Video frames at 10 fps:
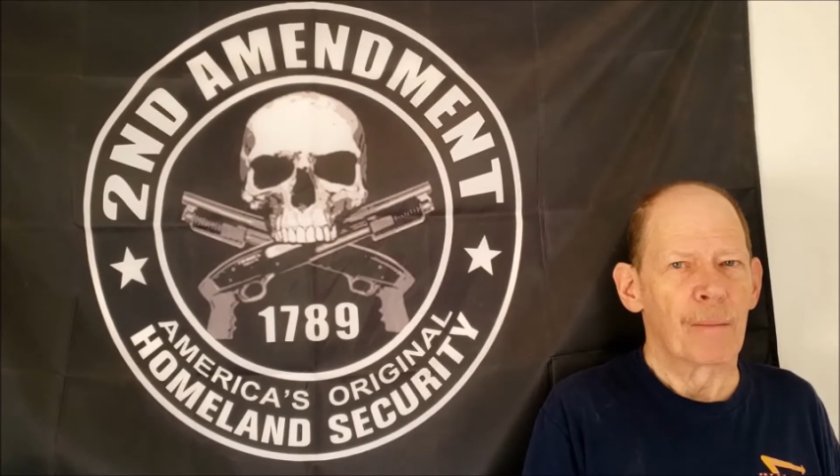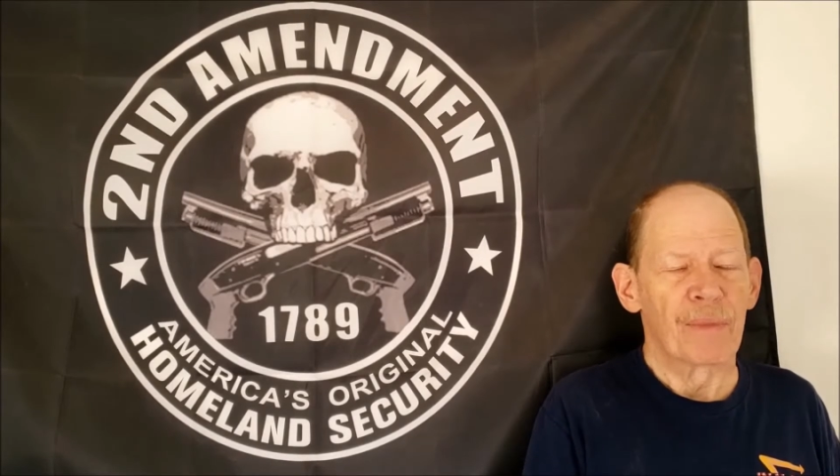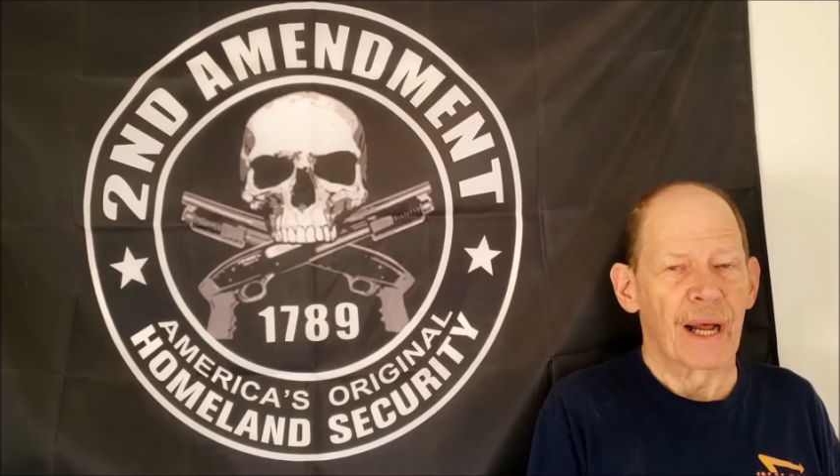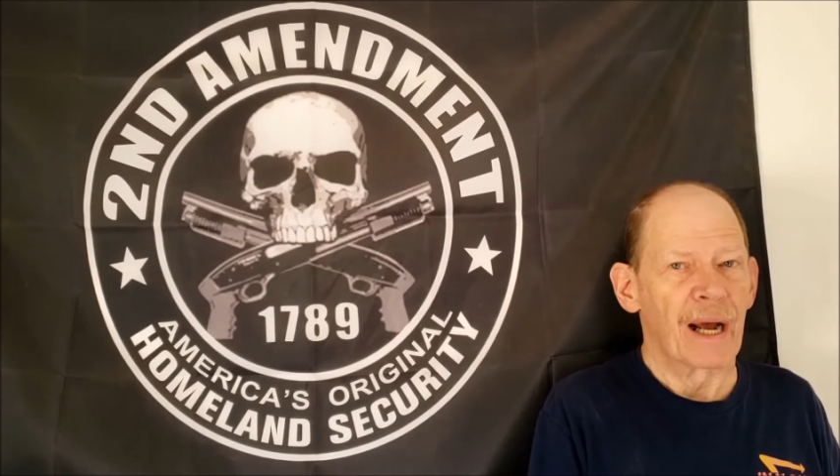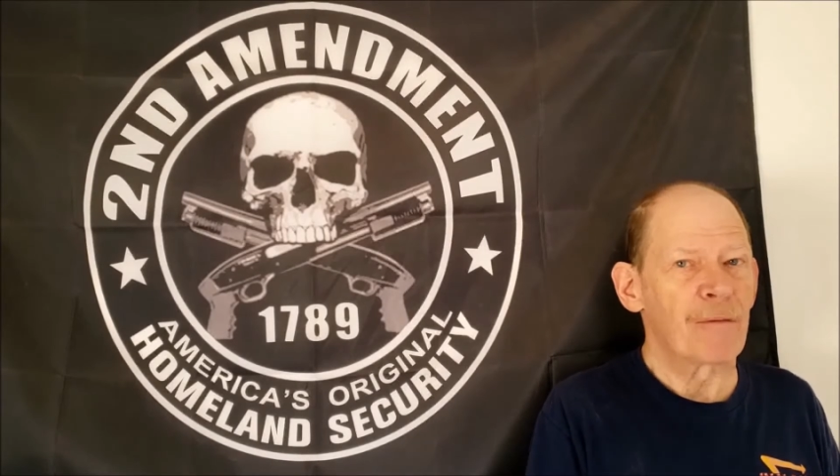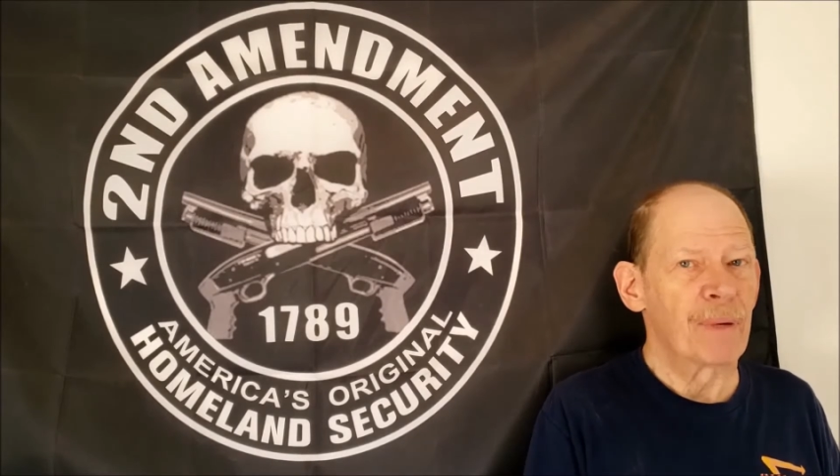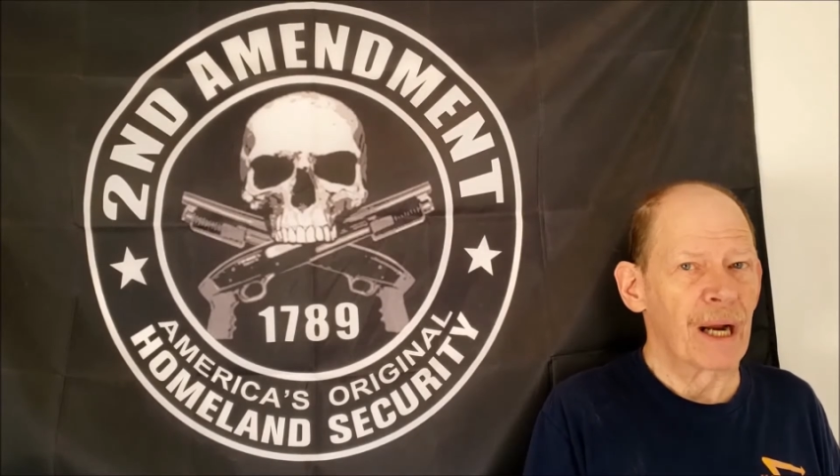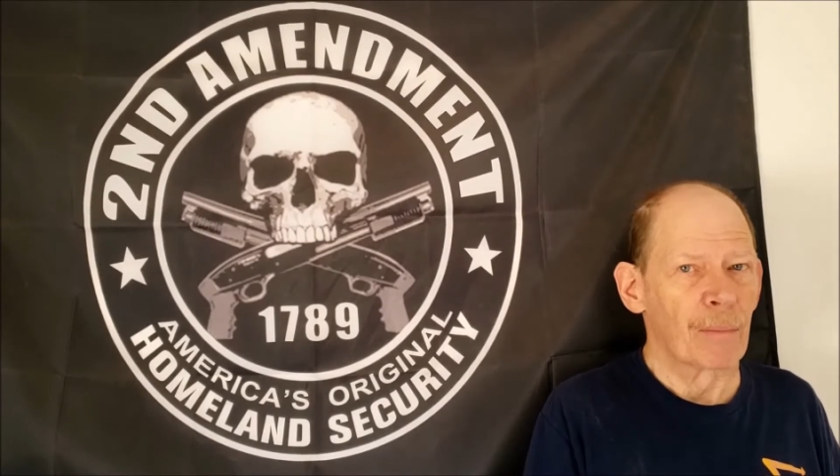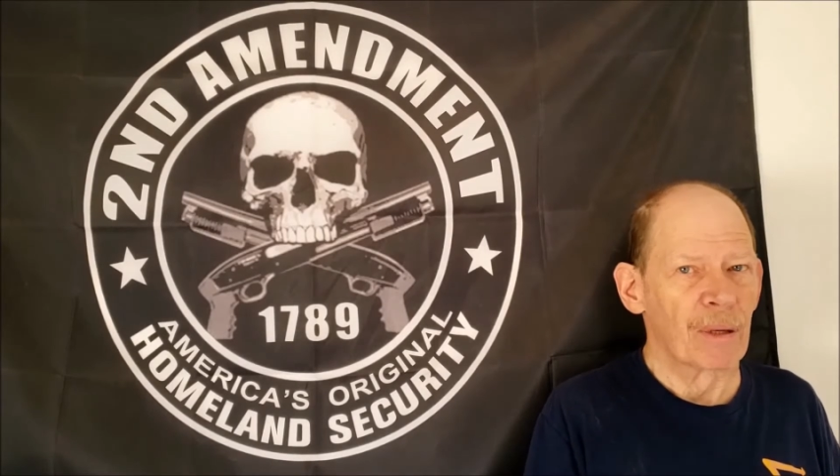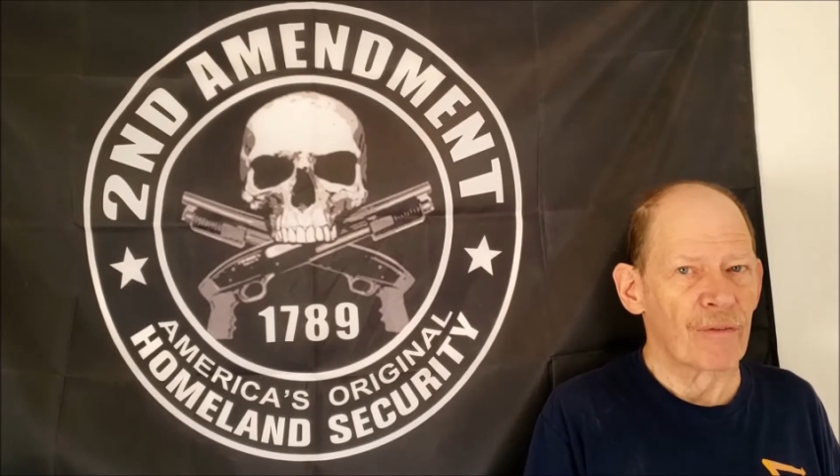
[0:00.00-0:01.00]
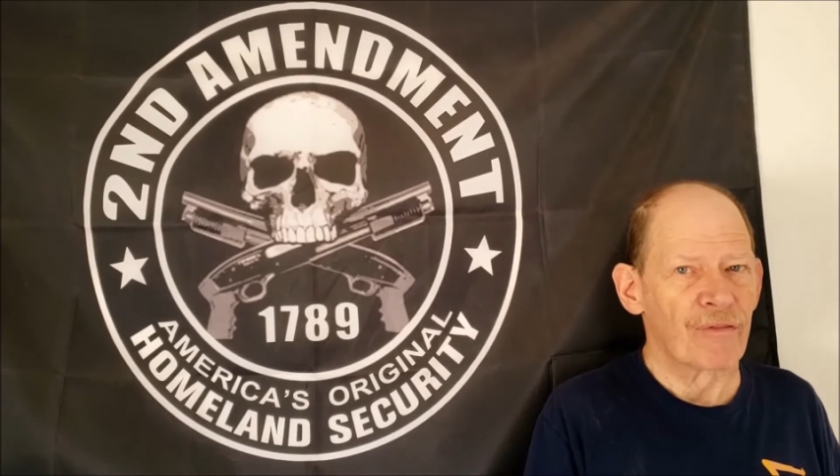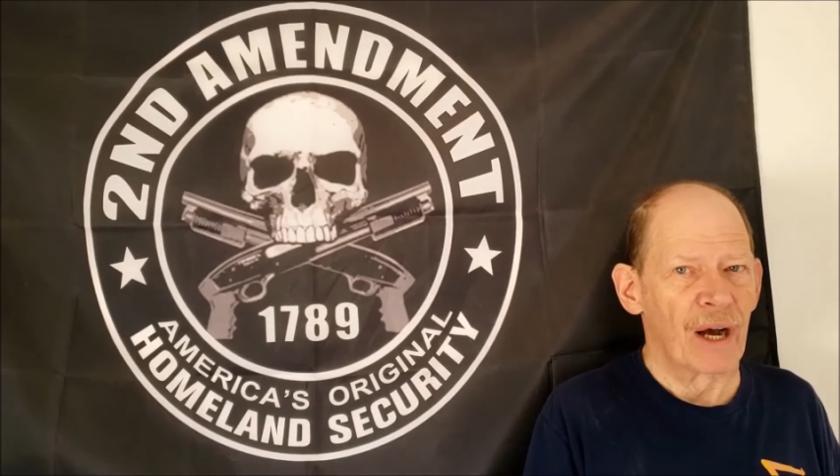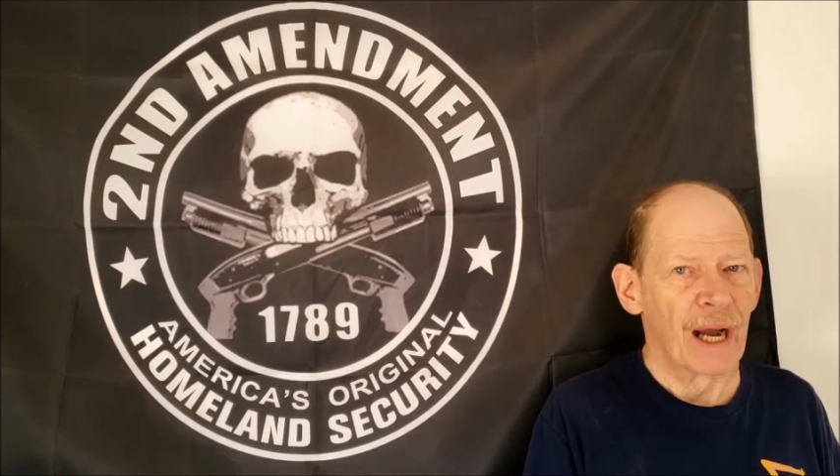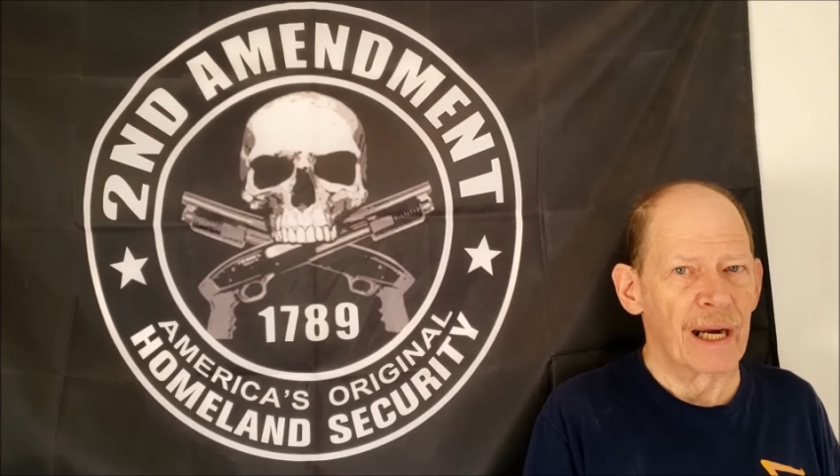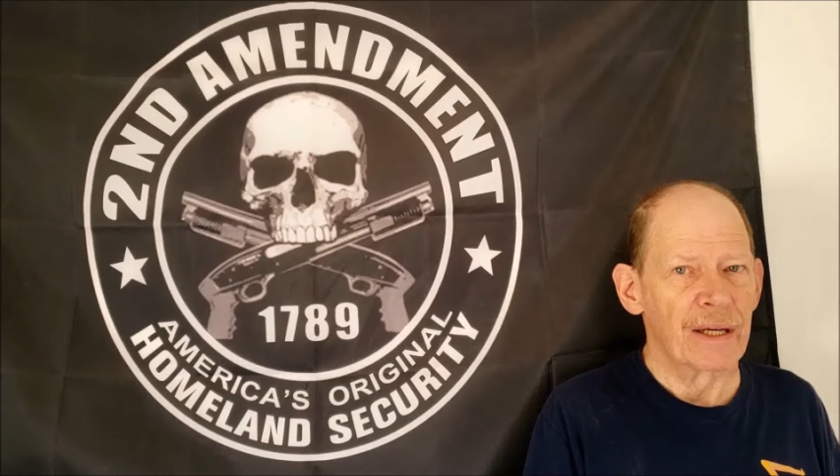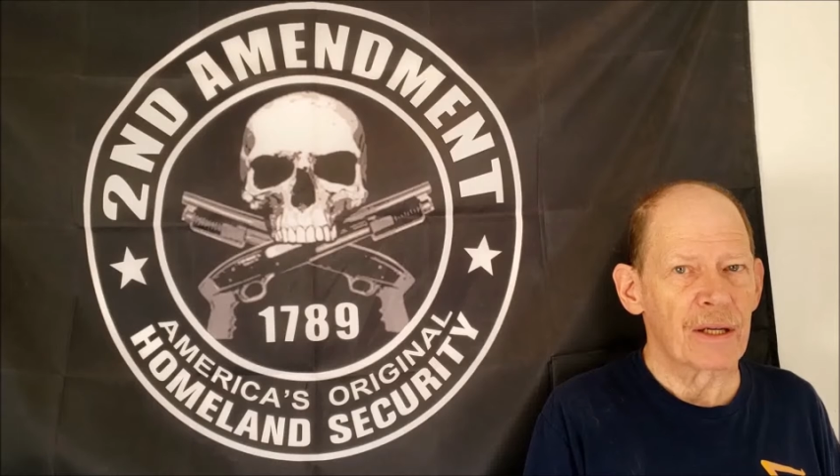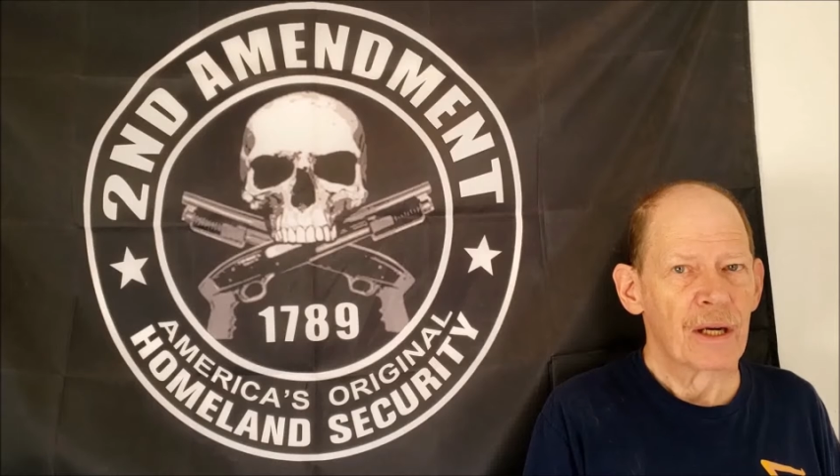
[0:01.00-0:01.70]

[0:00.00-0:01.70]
that I've been able to find